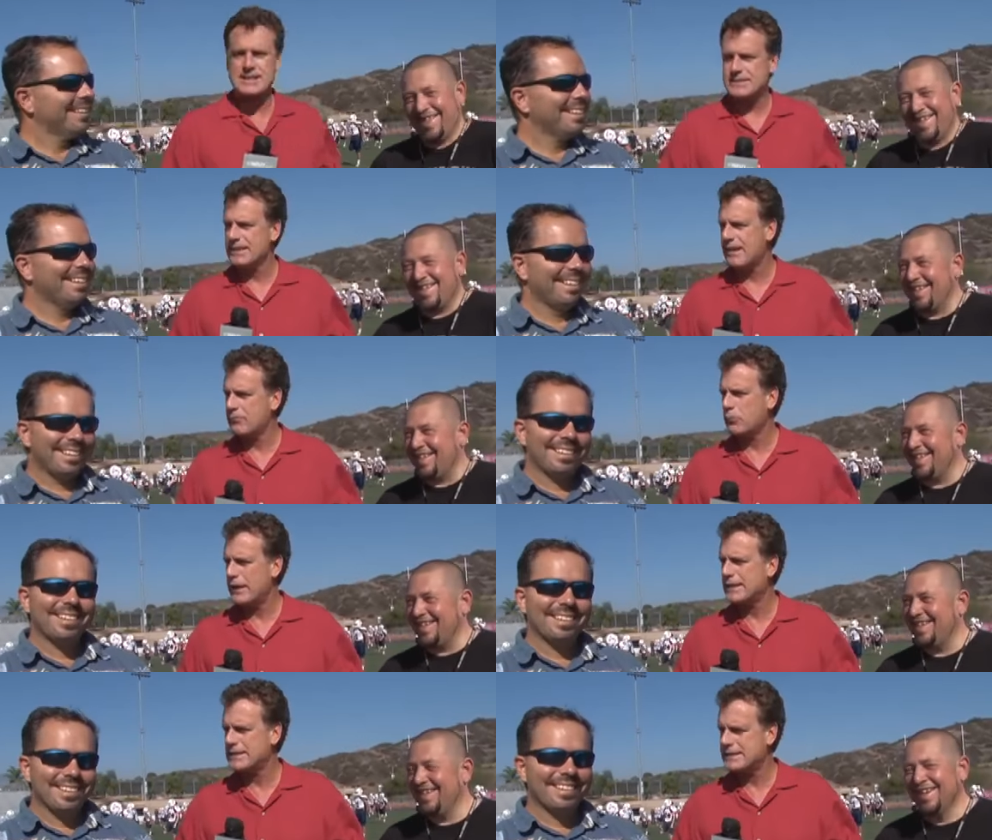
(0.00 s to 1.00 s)
Speaker 1: it is the eleventh
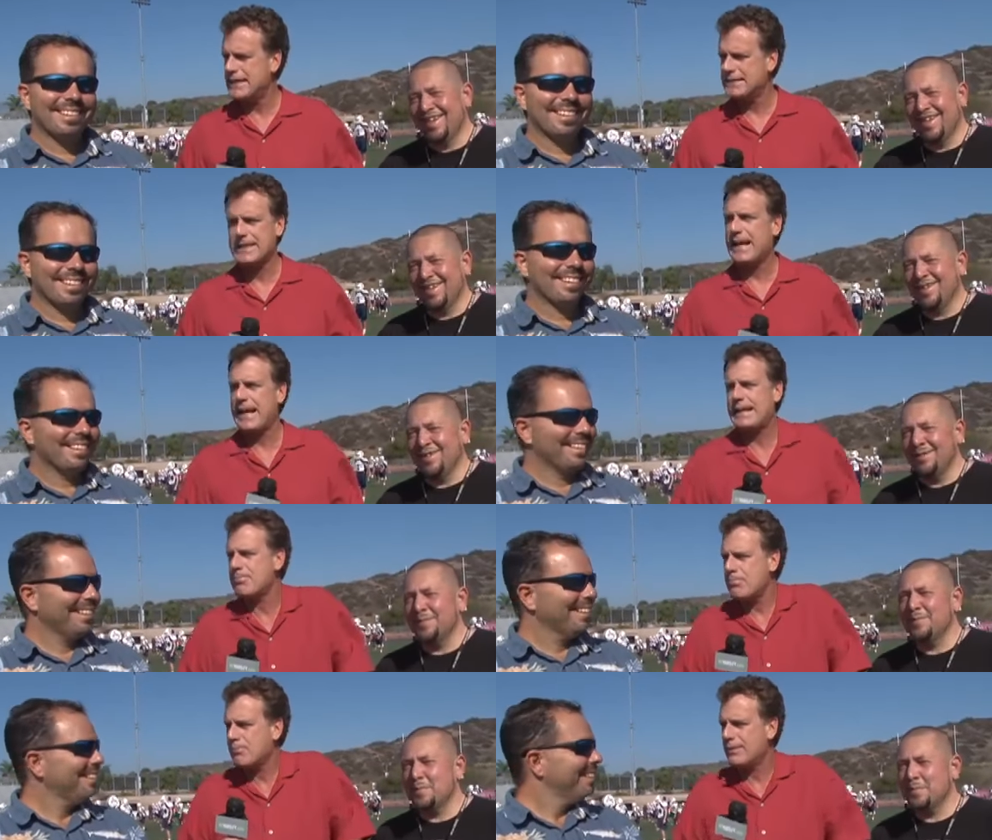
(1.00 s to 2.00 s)
week of the season, and,
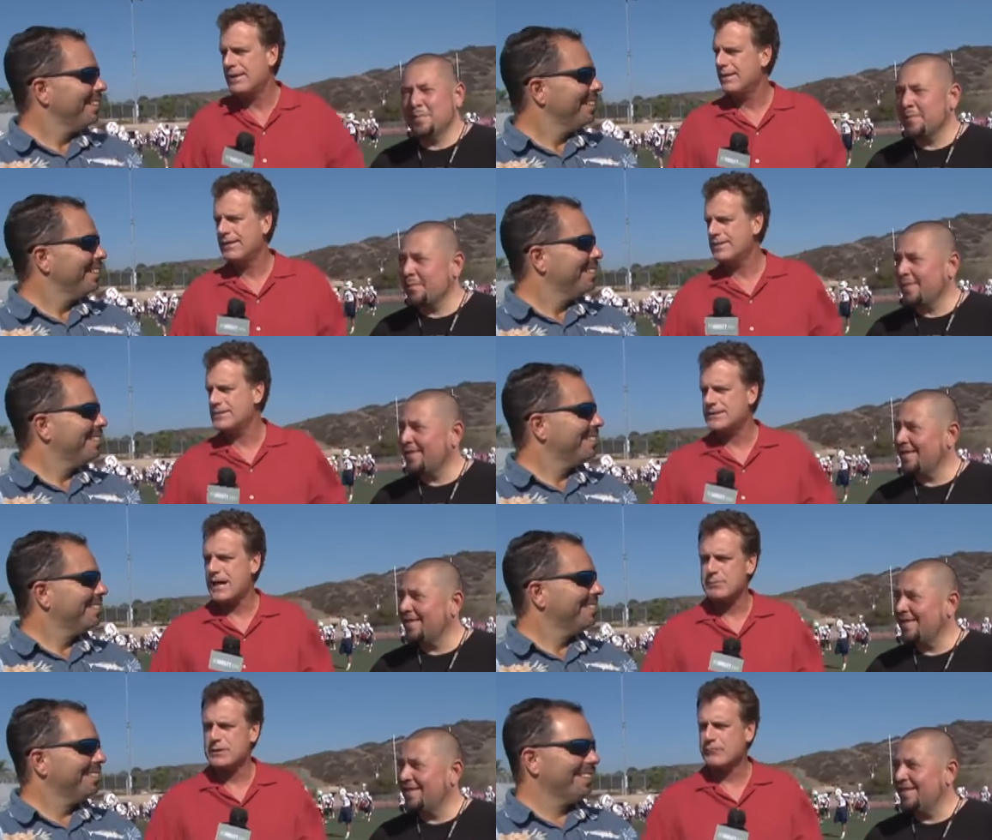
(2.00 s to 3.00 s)
and it just
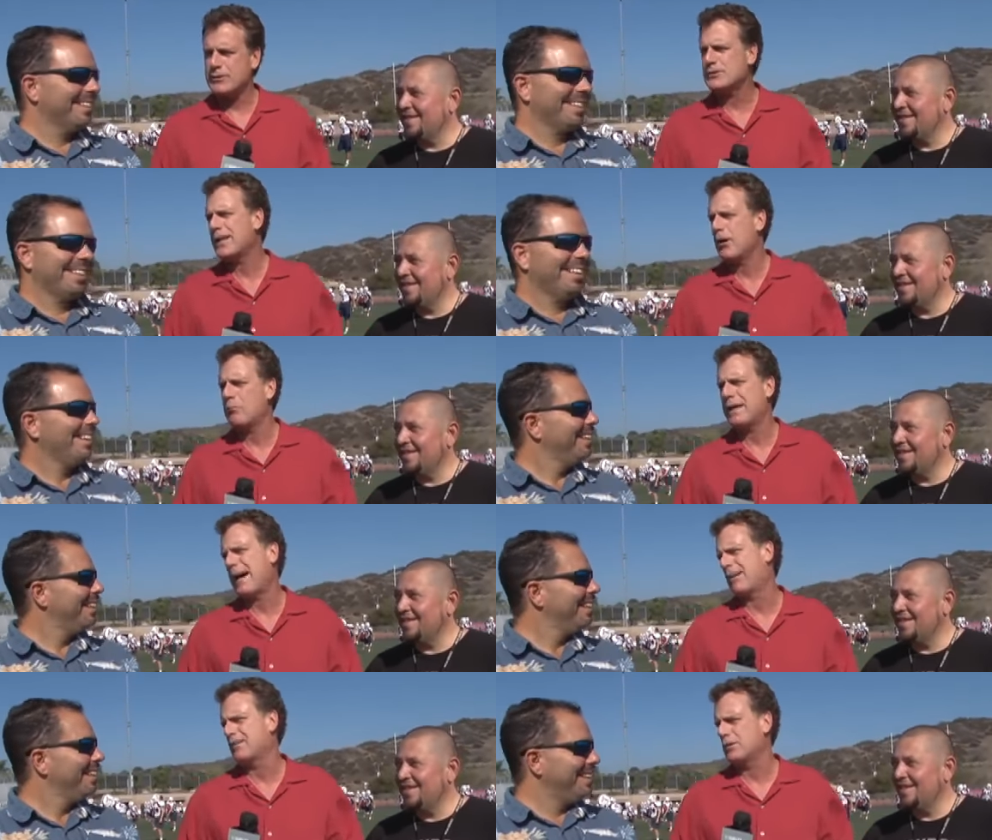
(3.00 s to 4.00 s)
stops the confusion. to help me
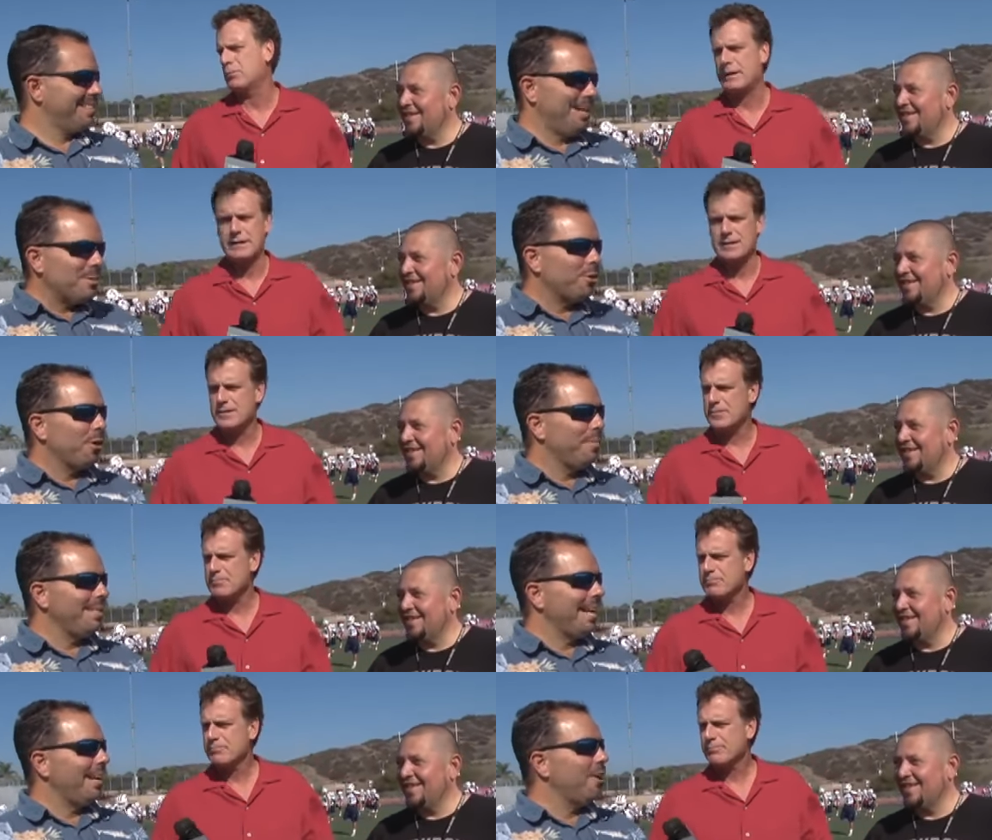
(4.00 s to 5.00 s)
out a little These bit. Teams
Speaker 2: are only going to be
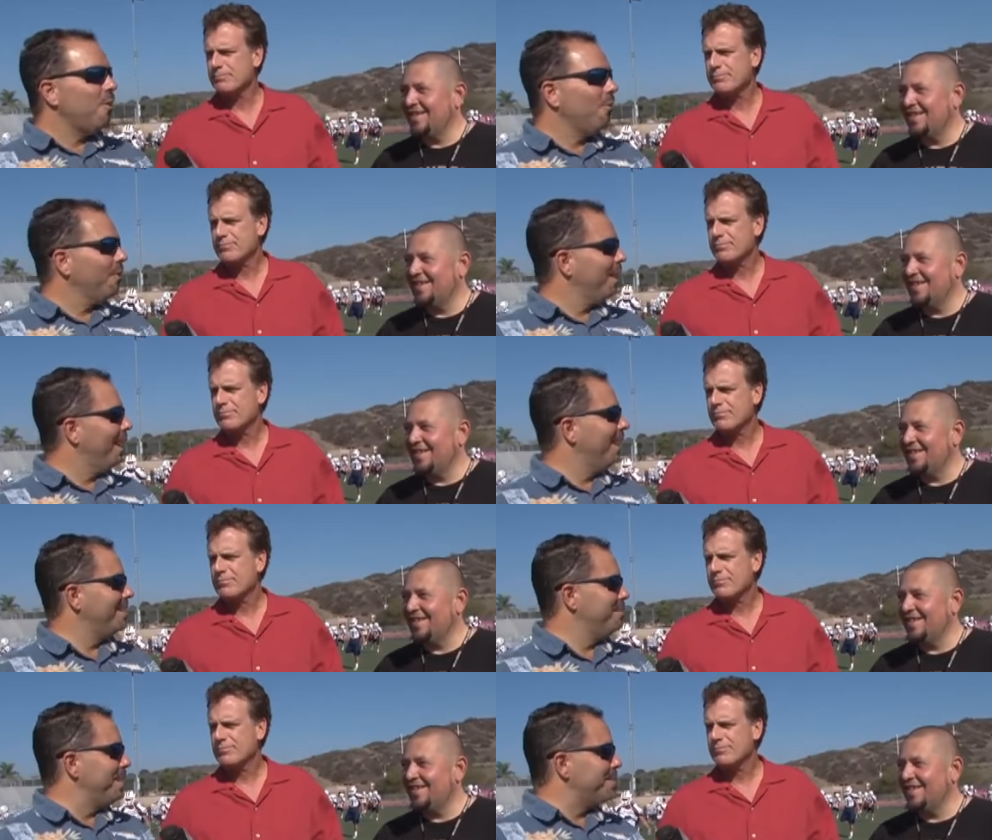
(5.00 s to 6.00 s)
ten and zero. Oh, uh,
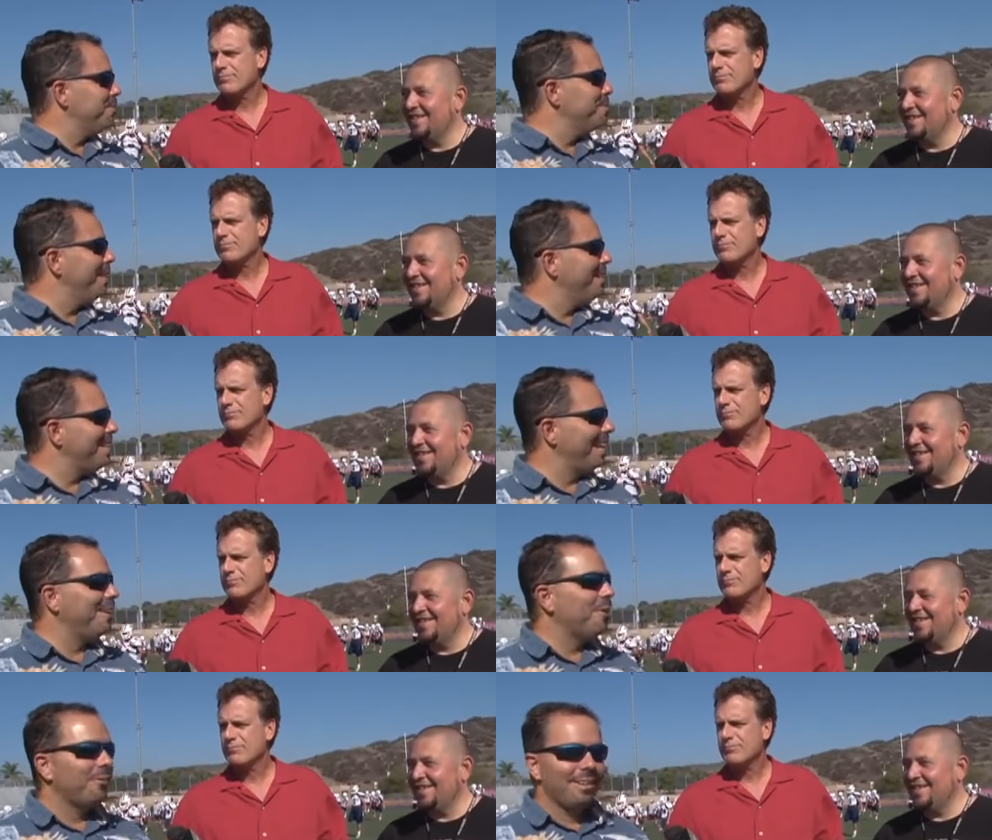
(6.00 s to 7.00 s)
the best you can be ten and
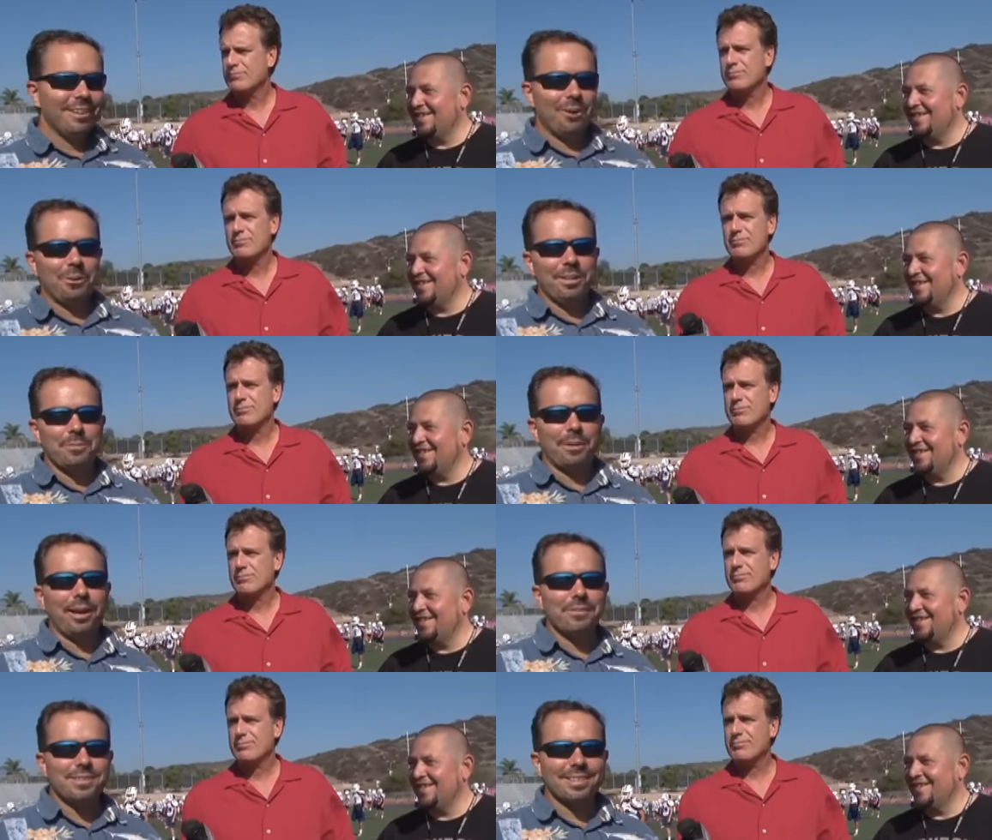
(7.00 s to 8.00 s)
zero oh, going into the
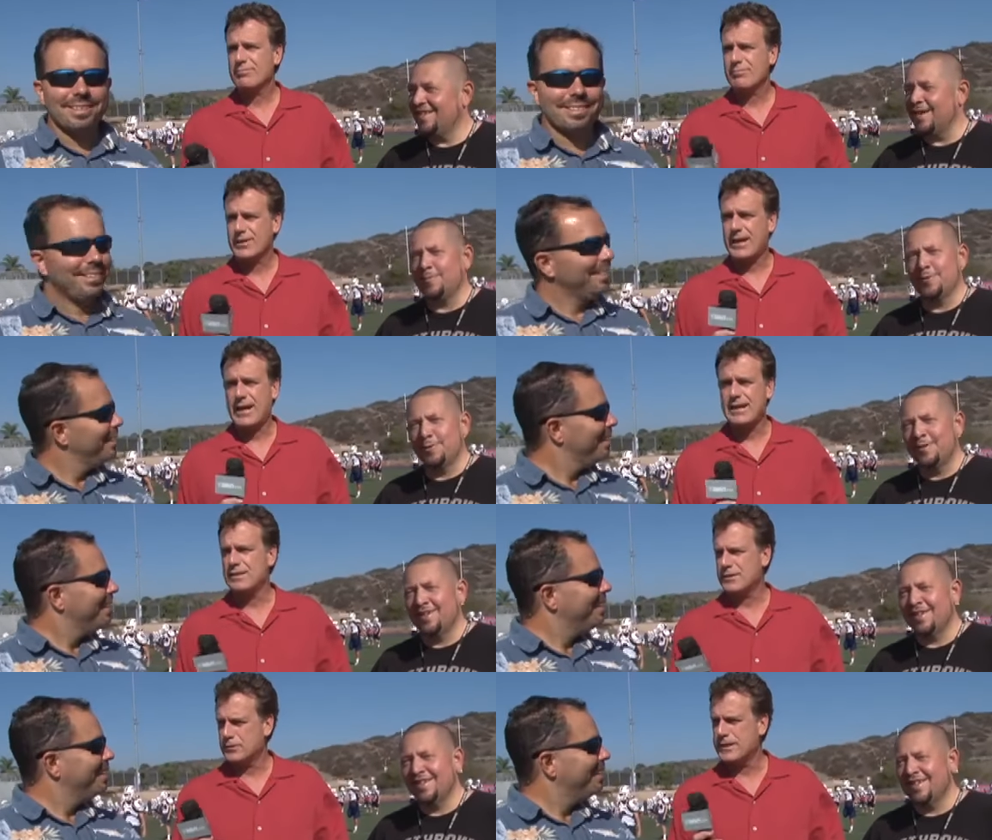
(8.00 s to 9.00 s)
playoffs.
Speaker 1: Absolutely. Okay,
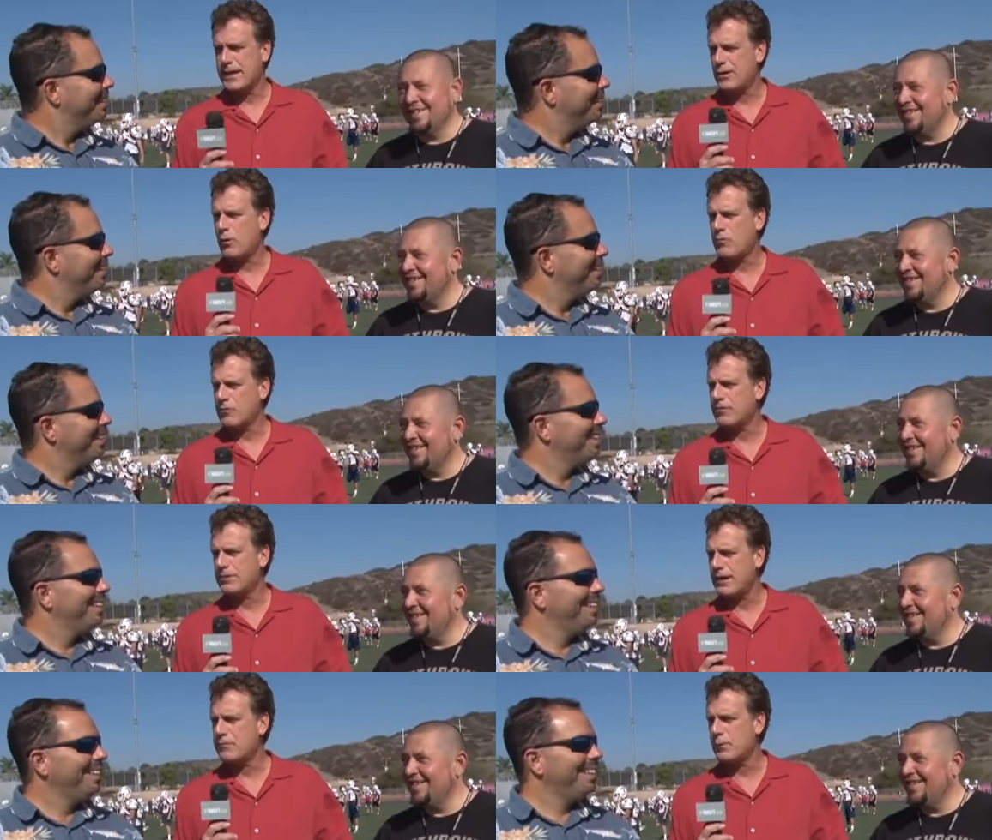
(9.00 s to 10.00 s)
you're ten and over an
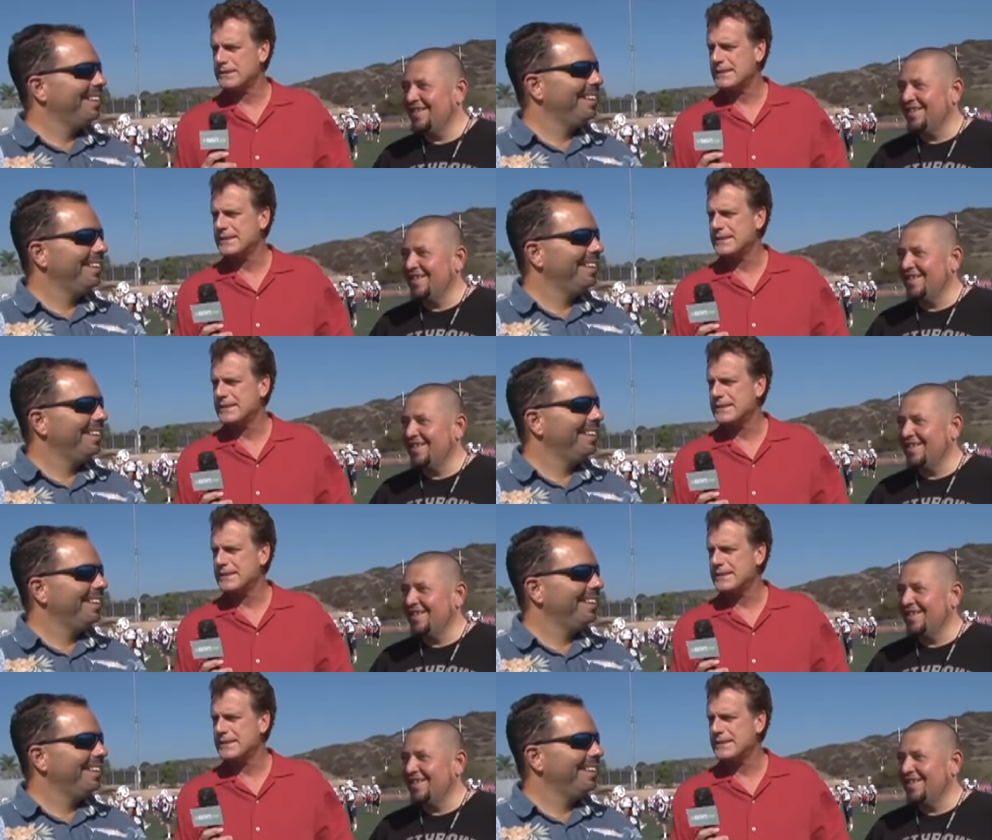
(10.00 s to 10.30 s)
eleven week